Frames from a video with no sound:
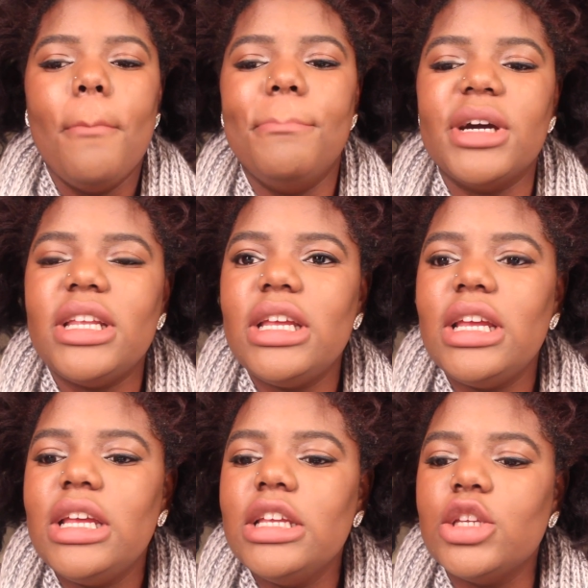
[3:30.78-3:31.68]
But
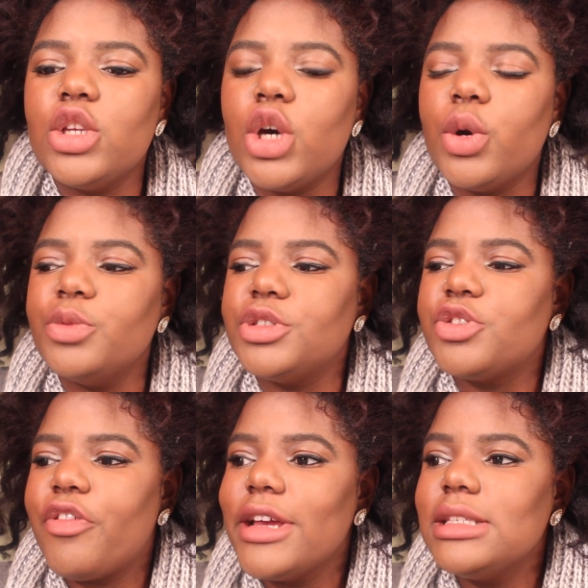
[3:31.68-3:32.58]
you know, it was
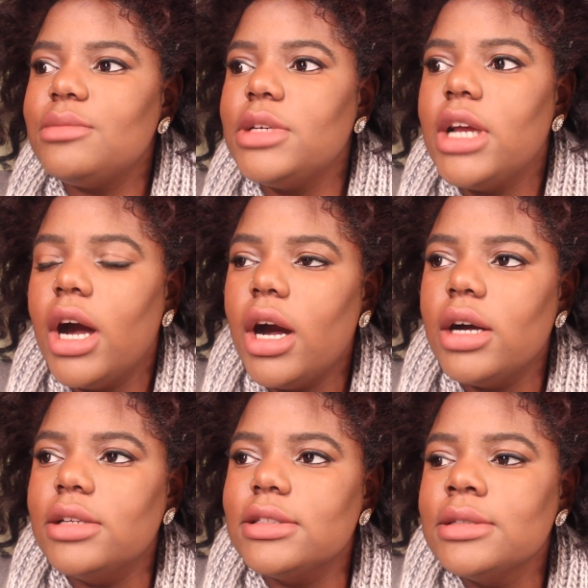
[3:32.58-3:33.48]
crazy
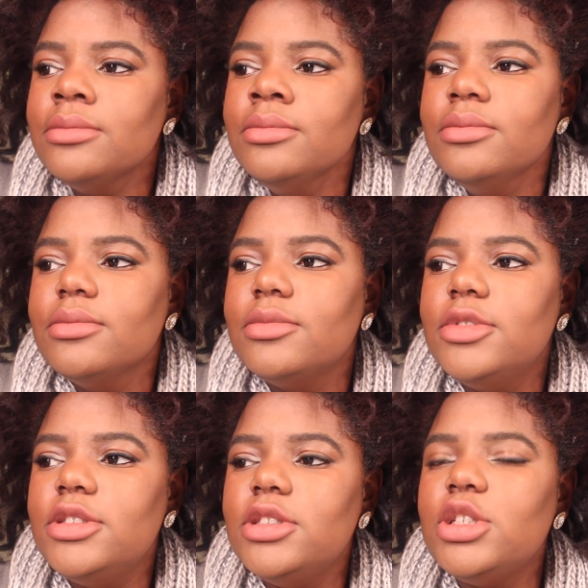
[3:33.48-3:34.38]
because,
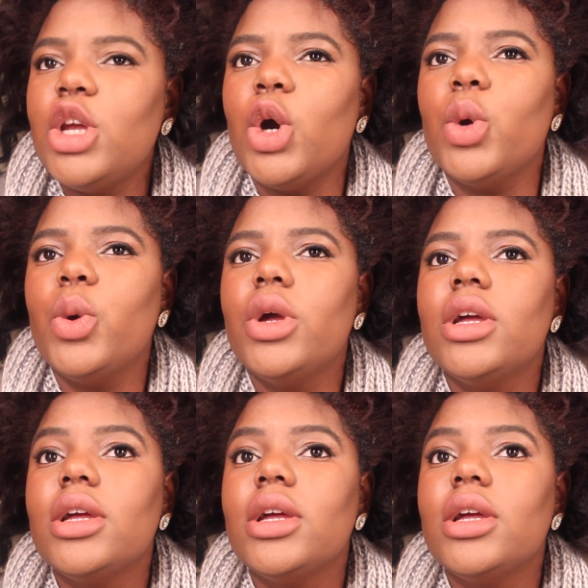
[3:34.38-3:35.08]
you know,